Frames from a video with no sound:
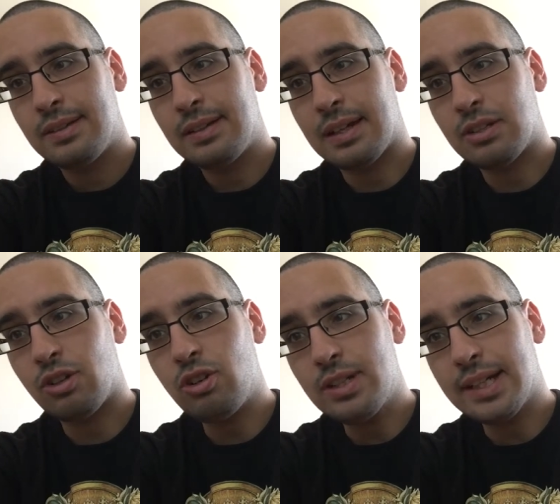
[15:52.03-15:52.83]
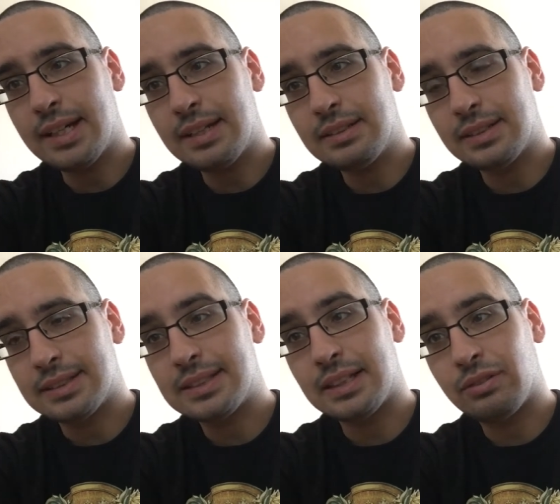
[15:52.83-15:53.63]
that all the
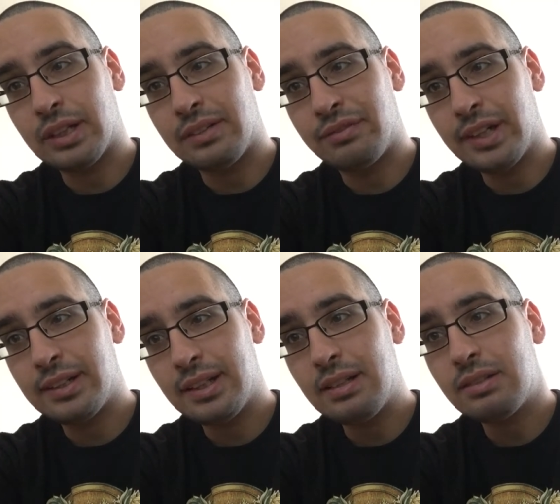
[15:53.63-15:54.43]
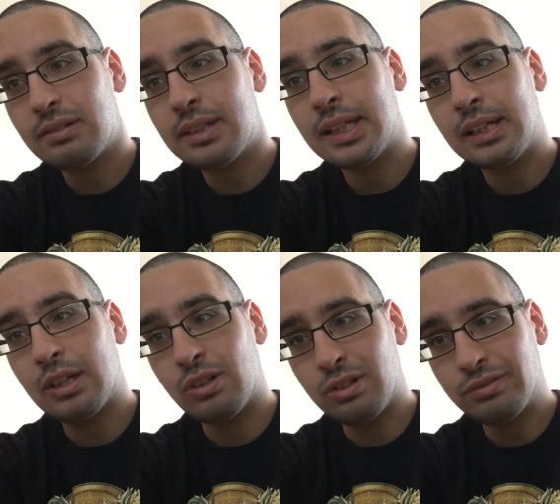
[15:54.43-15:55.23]
countries that were affected, nearly
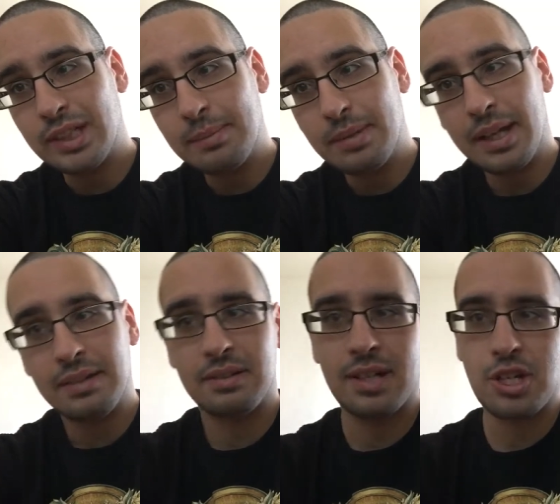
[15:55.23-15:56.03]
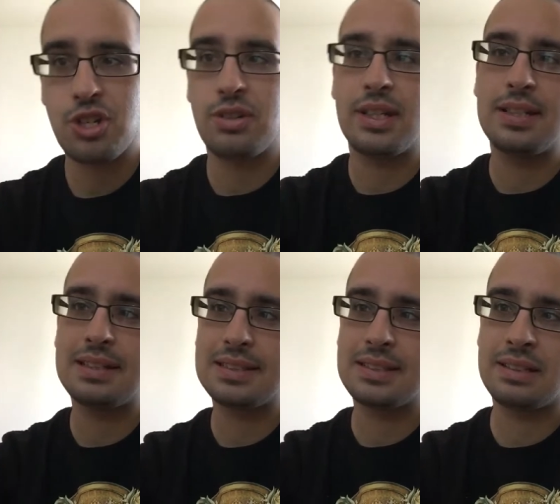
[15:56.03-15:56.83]
all of them, had
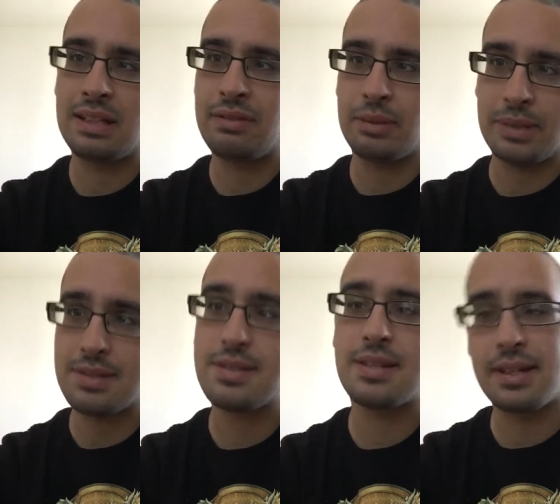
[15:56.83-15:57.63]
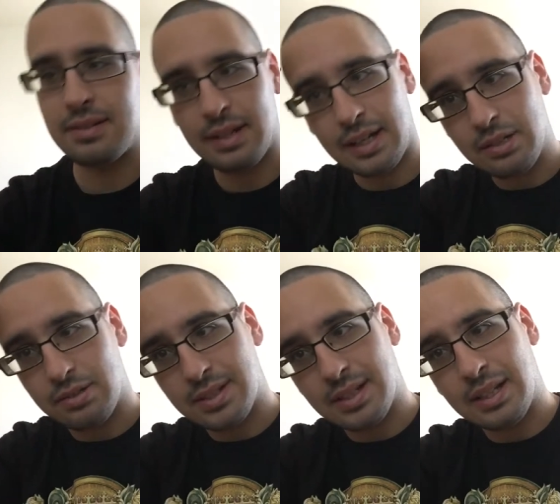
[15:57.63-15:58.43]
nationalist governments that tried to
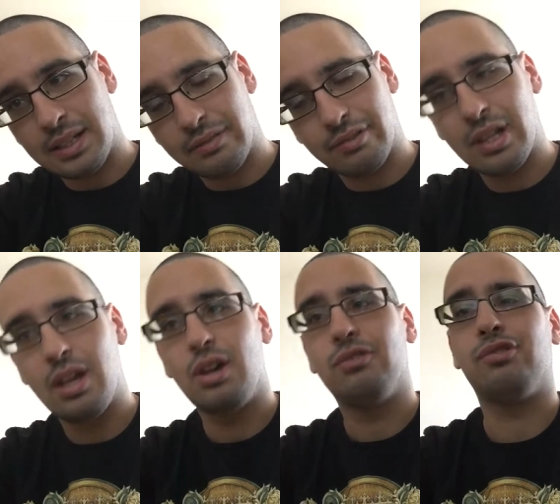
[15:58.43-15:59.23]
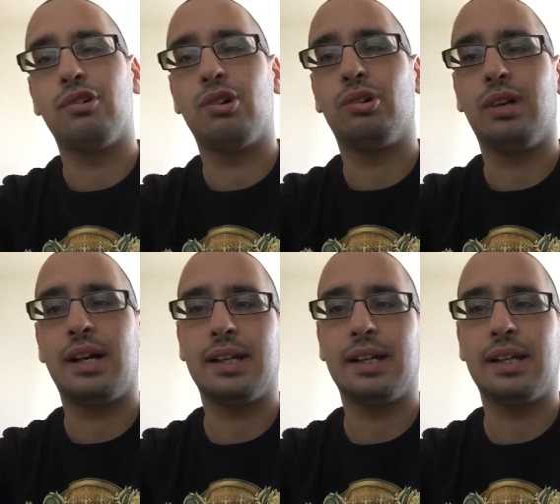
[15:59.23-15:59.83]
strive for a